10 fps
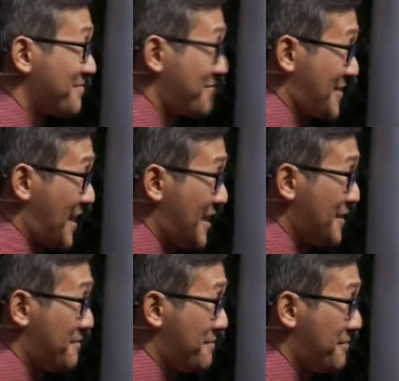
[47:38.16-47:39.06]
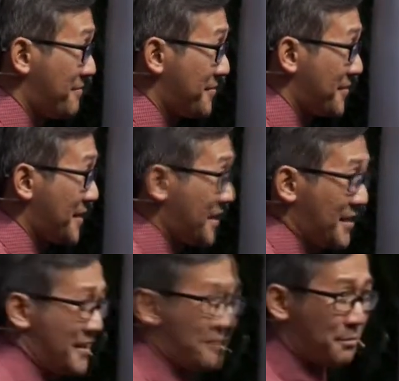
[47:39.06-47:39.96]
Huh?
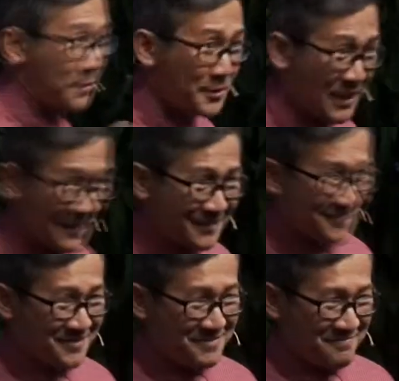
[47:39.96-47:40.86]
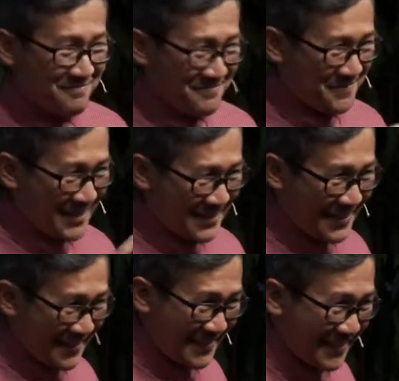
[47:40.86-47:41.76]
Pruning means
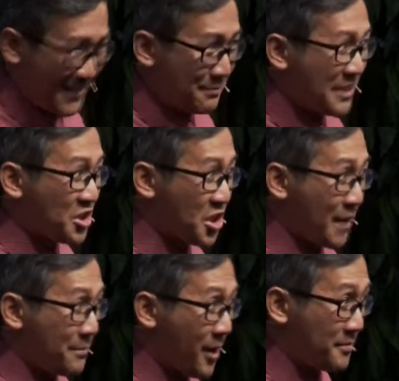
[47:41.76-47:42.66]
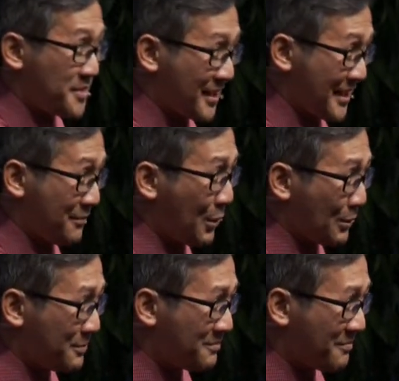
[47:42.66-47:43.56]
there's going to be sharp objects involved.